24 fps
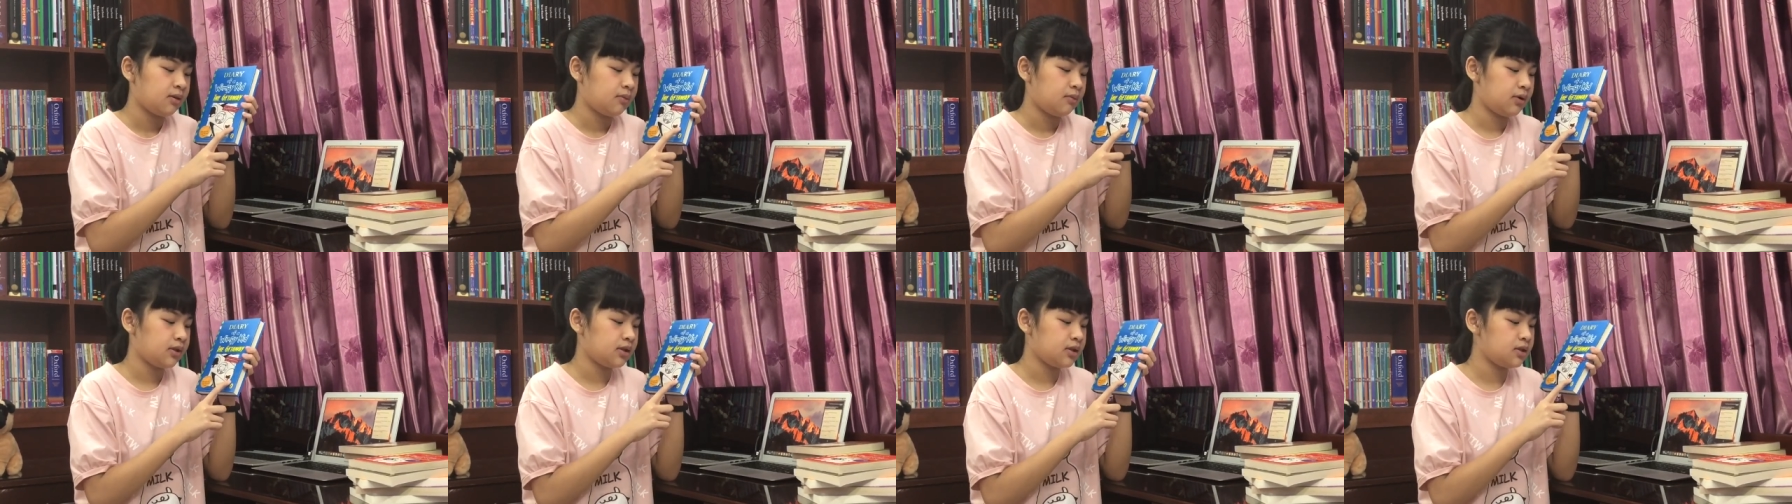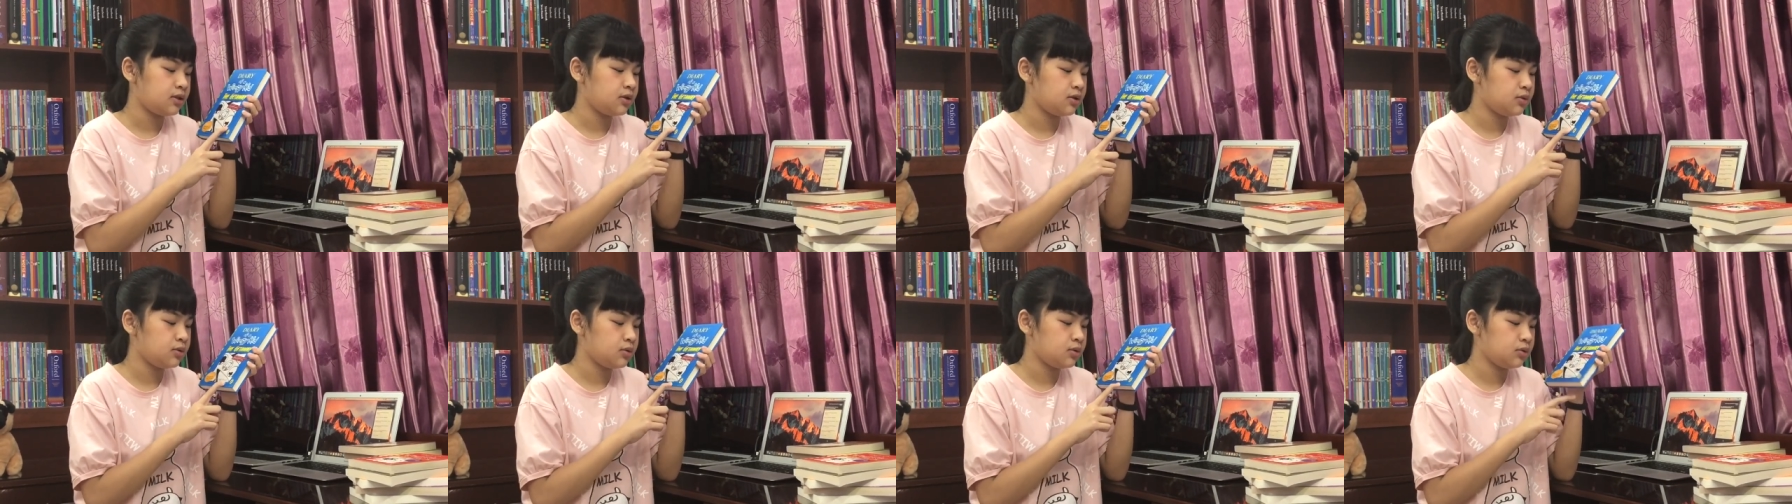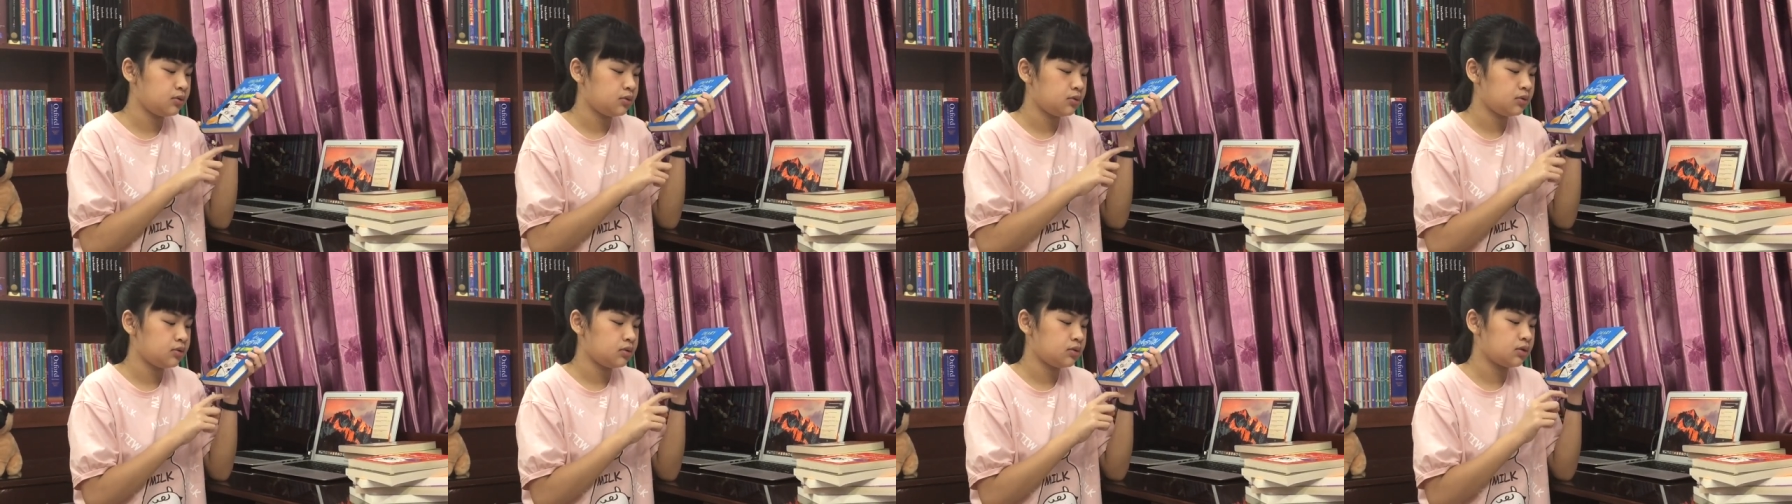When you
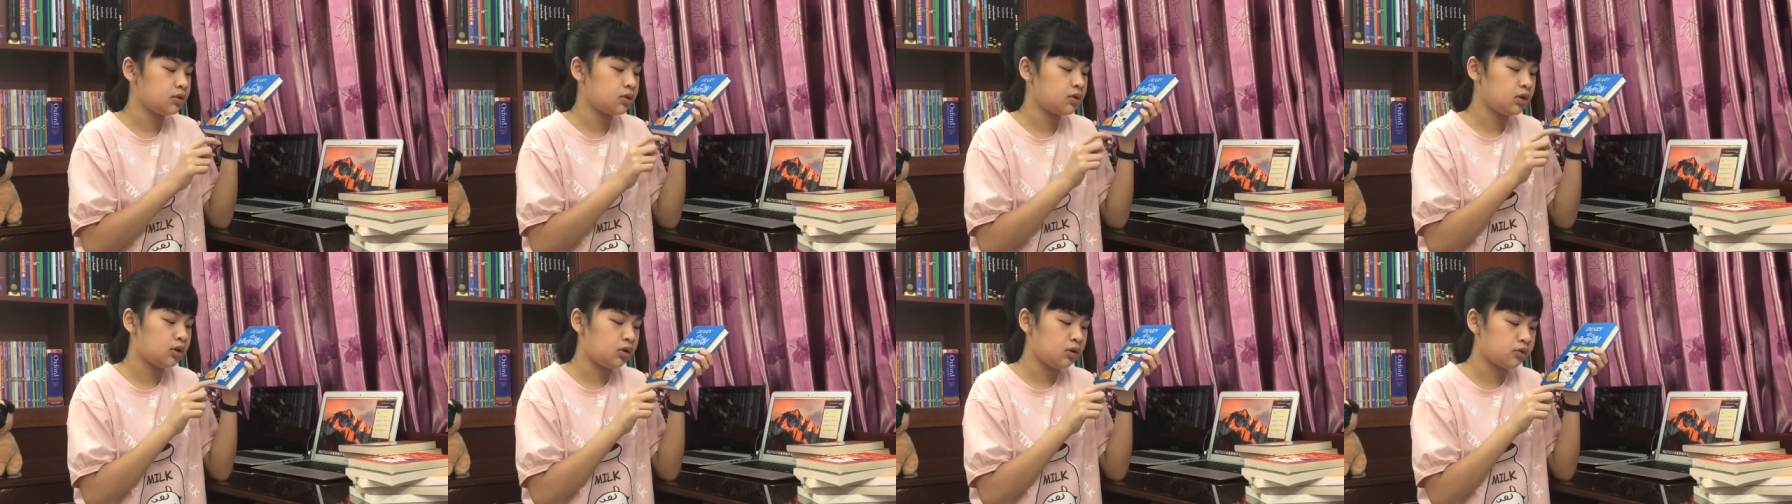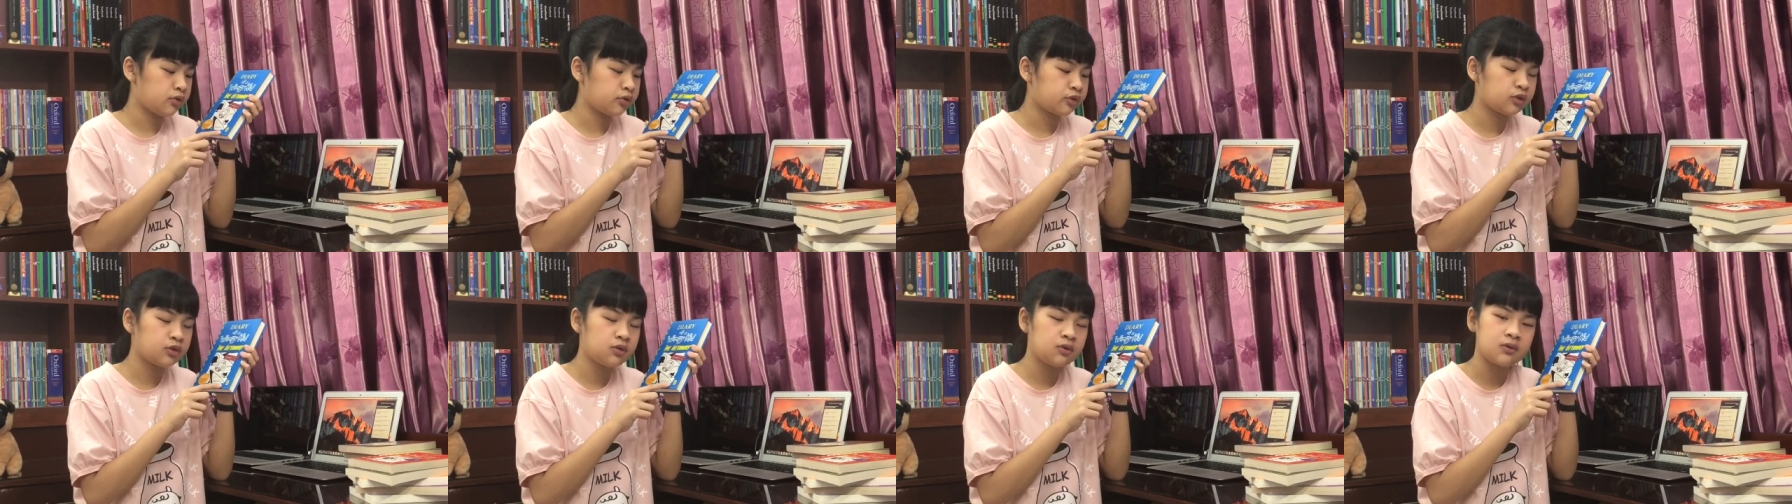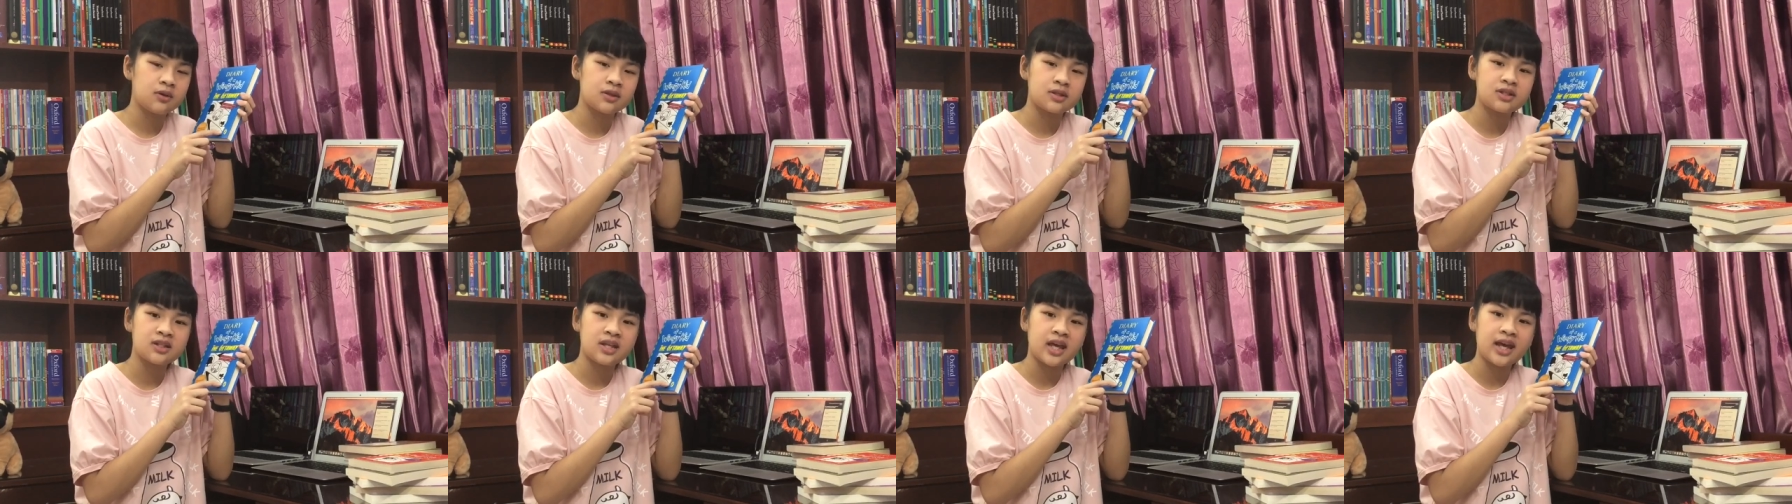go
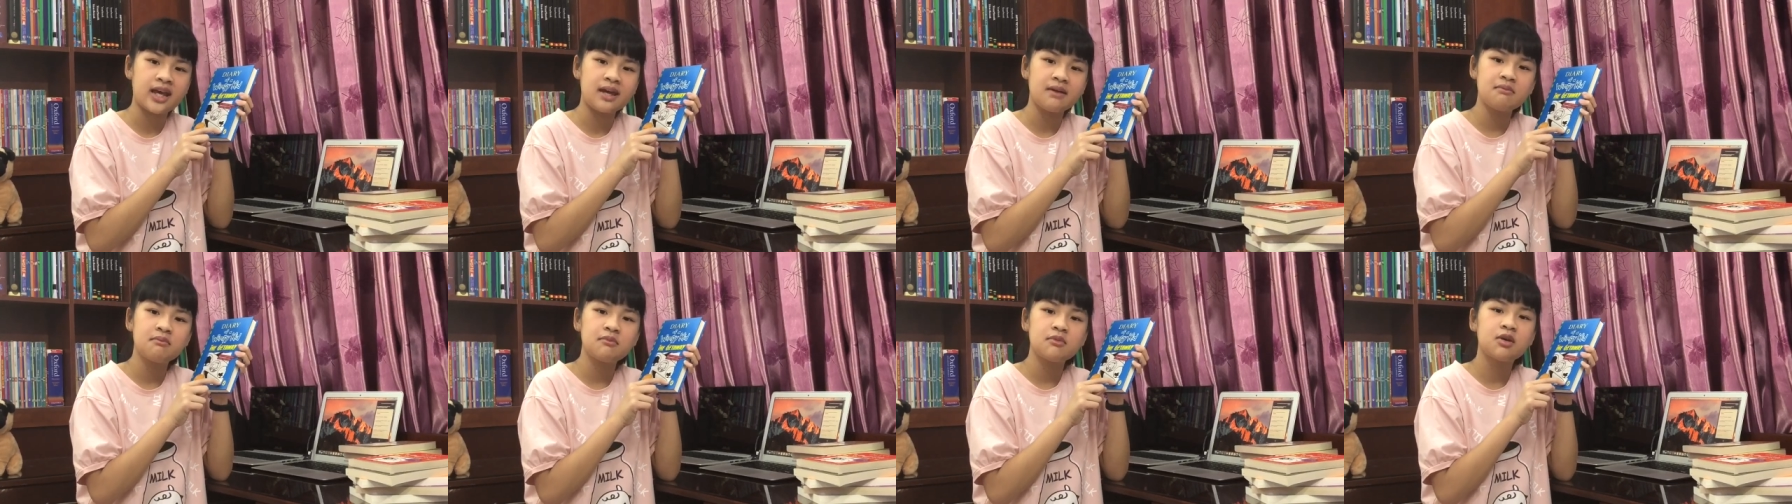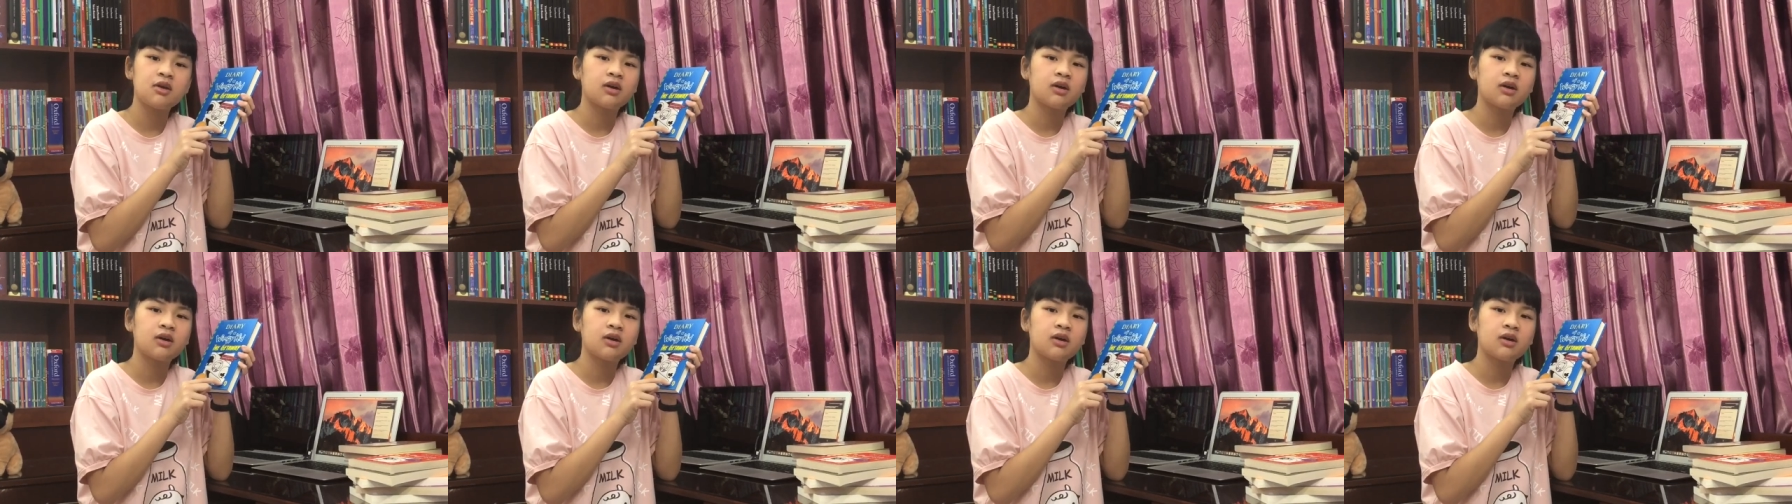through the tape,